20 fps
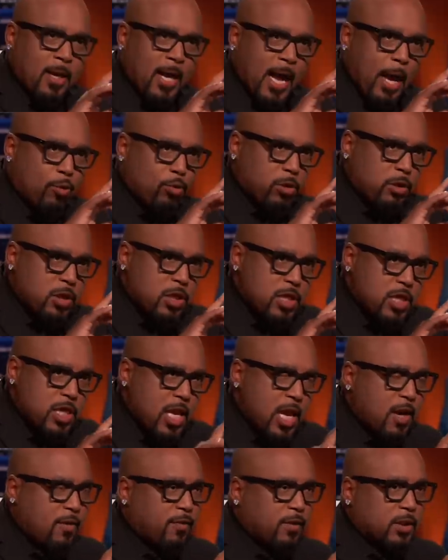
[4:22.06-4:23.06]
I will
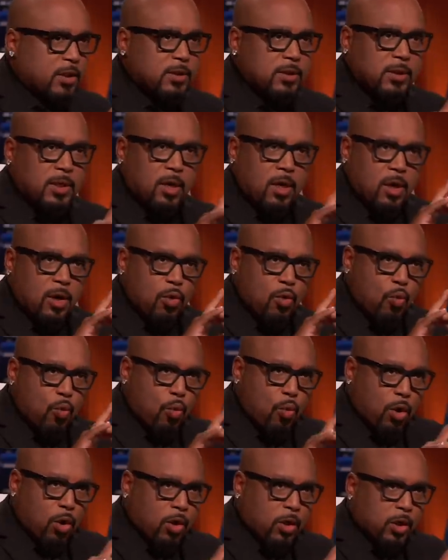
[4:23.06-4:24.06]
never
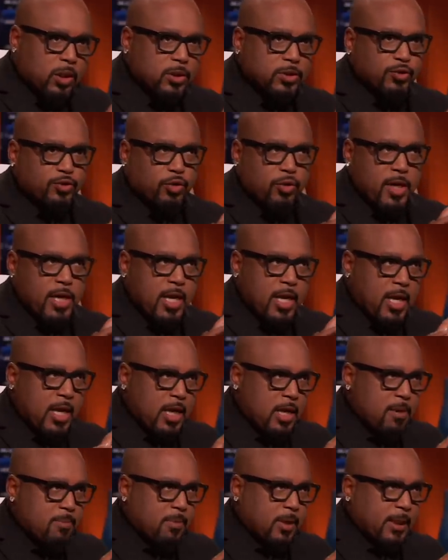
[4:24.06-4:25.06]
work for
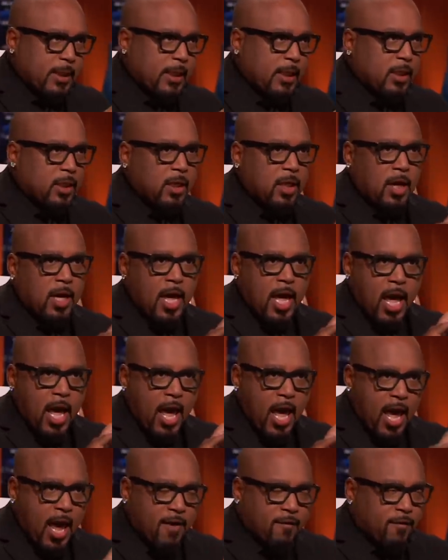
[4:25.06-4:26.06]
anybody
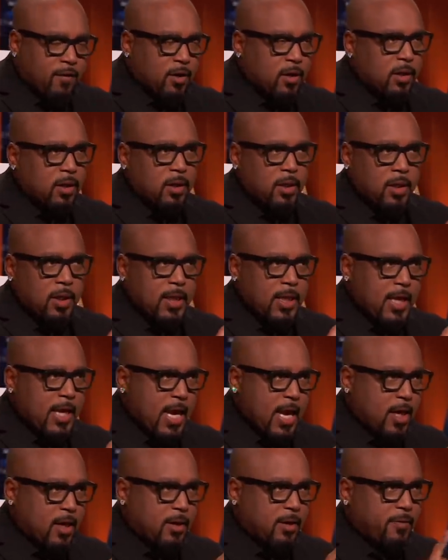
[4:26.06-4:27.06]
ever
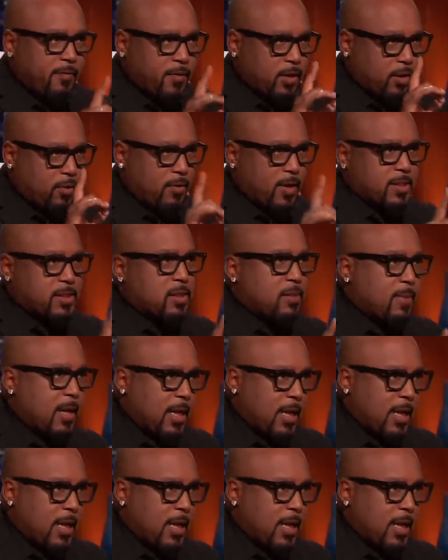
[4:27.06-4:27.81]
again for the rest of my